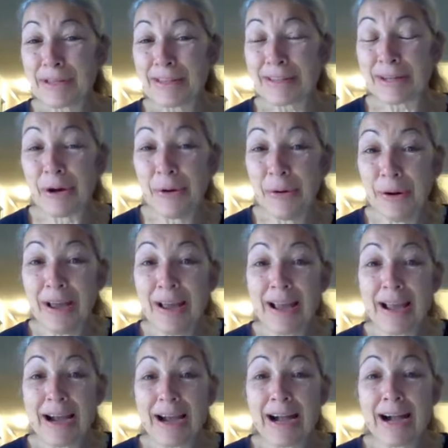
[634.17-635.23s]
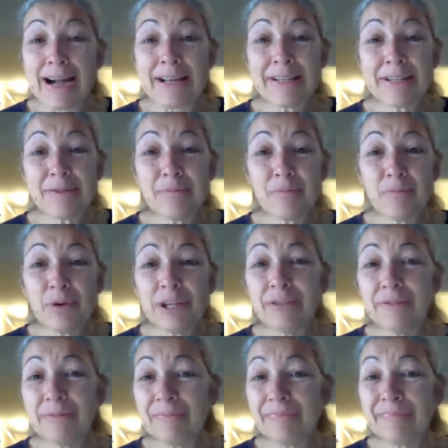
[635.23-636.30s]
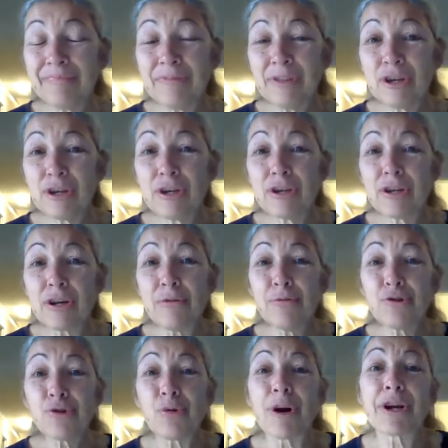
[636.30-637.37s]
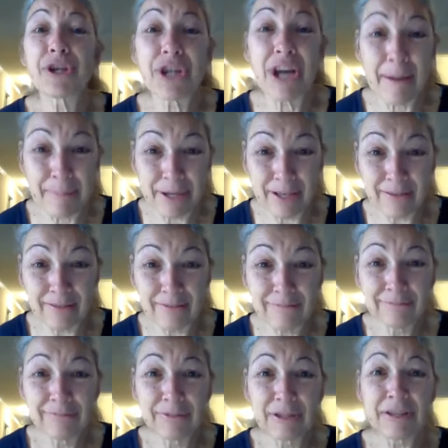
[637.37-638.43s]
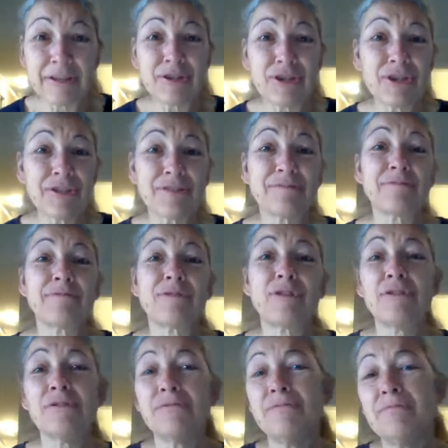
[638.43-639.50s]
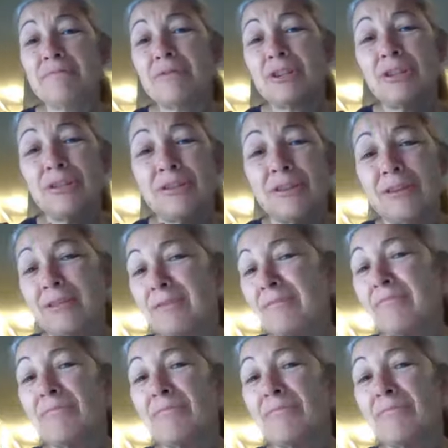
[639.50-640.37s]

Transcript: so I said, well, go truck shopping. Just go to the